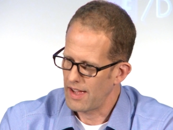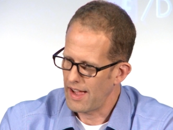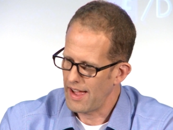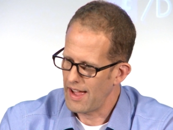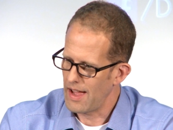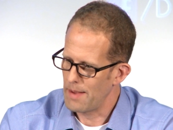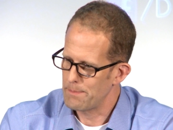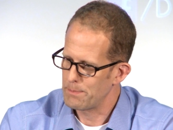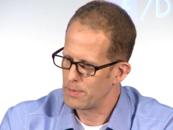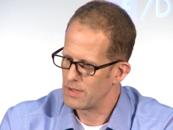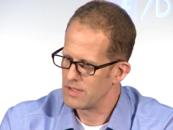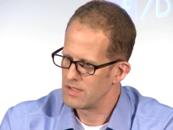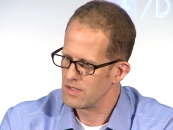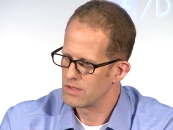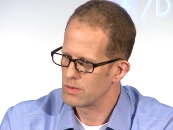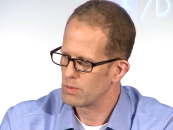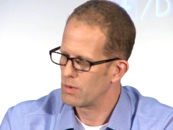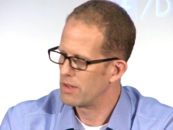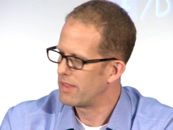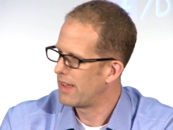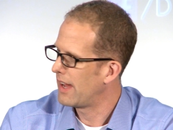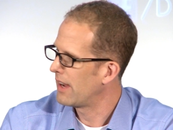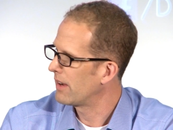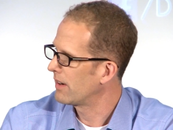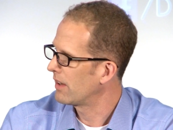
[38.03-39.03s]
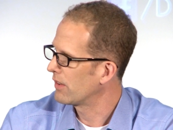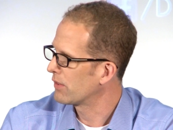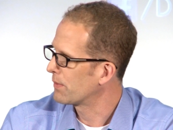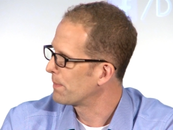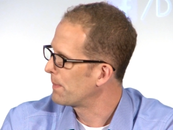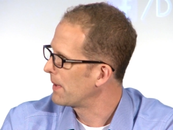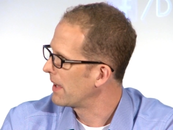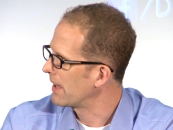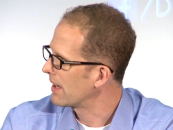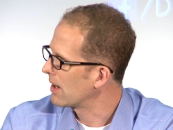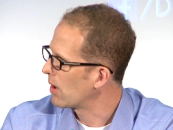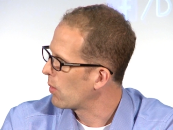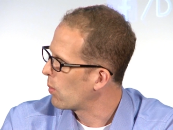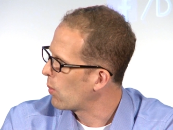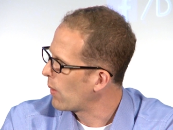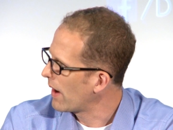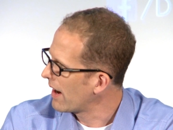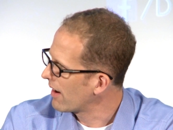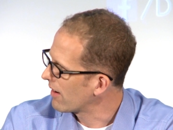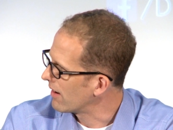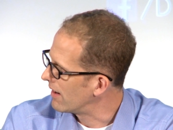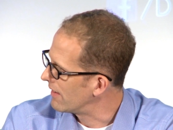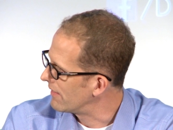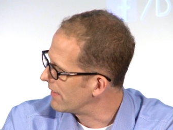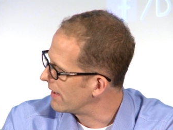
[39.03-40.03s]
happens without us being
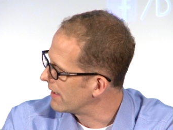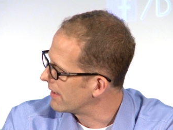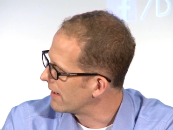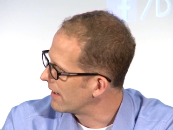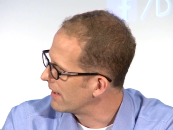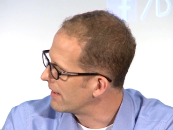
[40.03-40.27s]
aware of it.